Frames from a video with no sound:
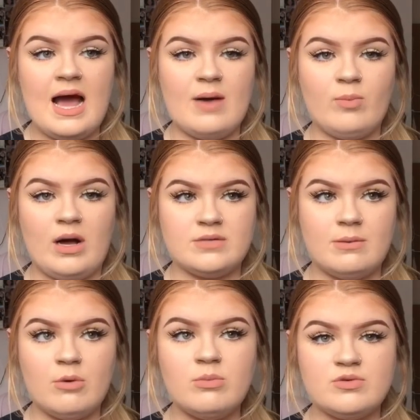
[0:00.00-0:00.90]
whilst my
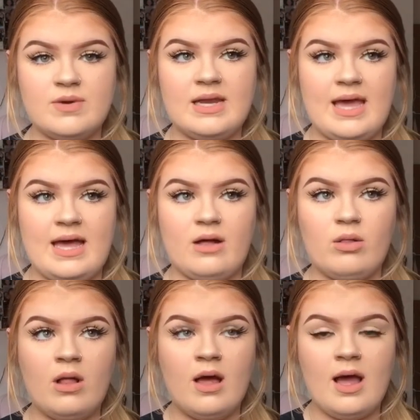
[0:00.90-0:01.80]
mum was really
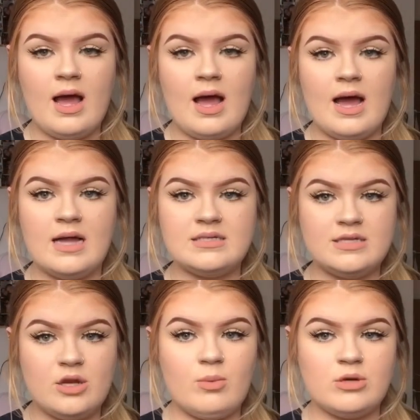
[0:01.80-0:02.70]
ill and didn't
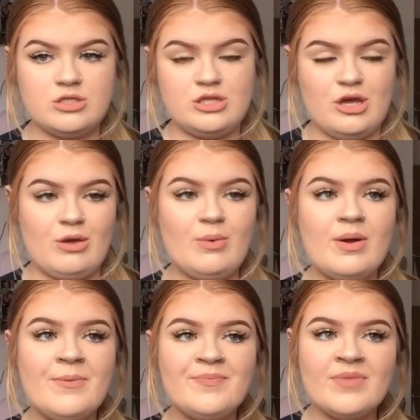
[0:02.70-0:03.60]
know what to do.
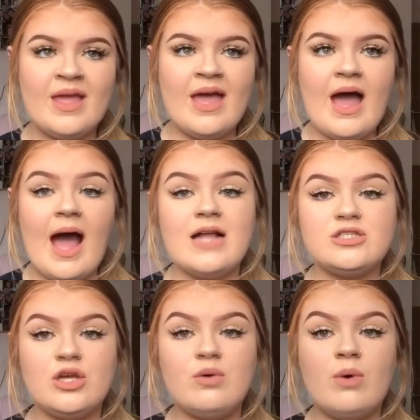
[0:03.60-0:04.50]
Had
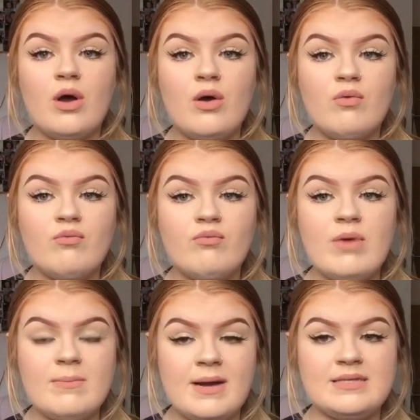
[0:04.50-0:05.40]
to
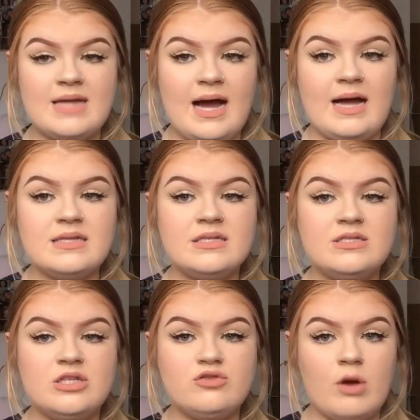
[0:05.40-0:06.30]
ring my dad
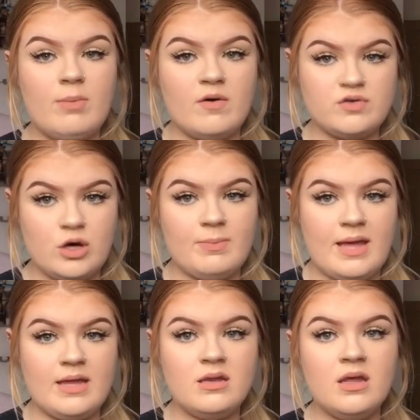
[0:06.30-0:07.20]
to drop off
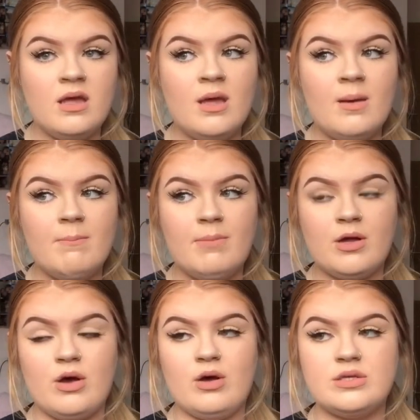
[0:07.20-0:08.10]
shopping
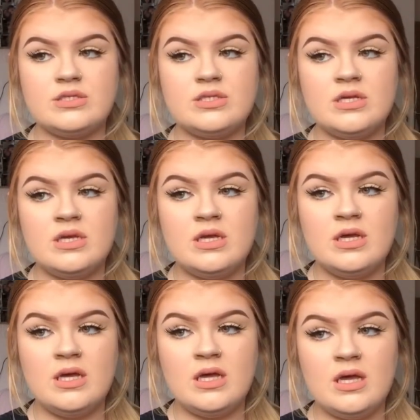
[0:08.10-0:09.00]
because
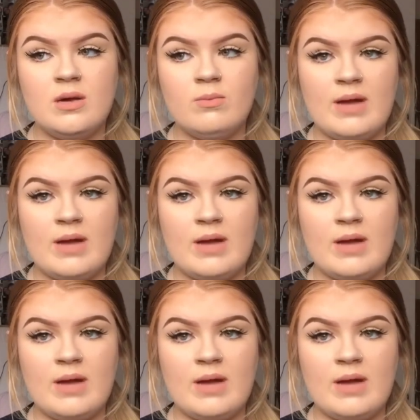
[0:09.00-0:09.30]
we